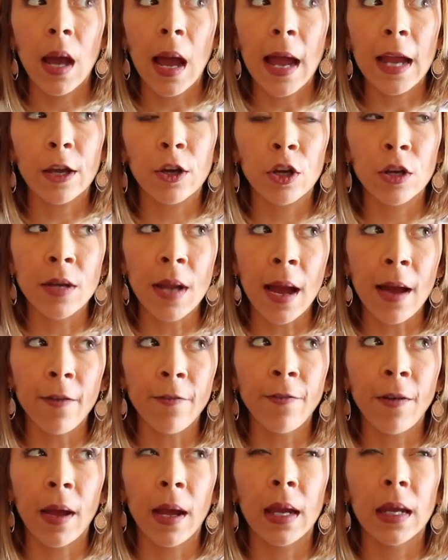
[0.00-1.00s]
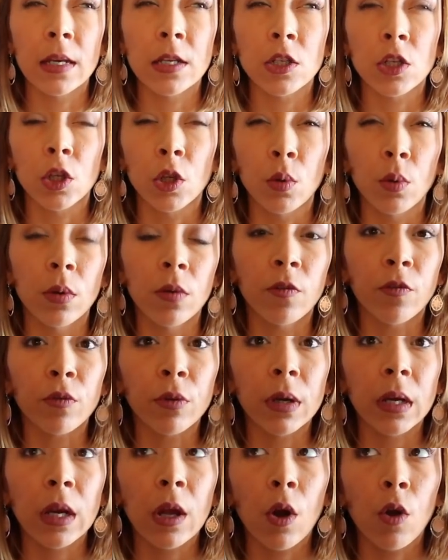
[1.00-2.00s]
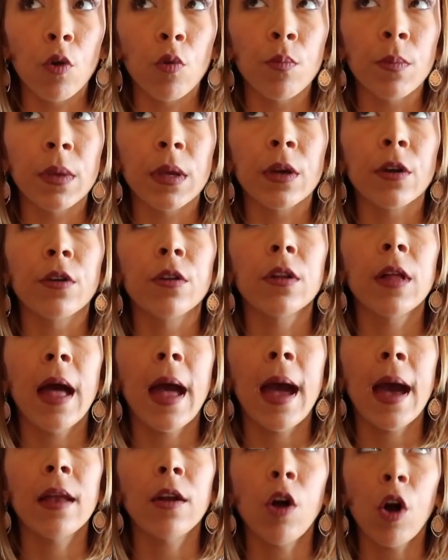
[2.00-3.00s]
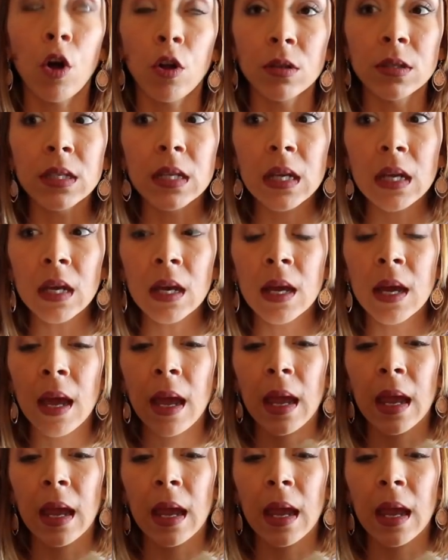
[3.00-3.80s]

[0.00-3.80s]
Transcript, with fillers: I could not find gluten-free oatmeal at Aldi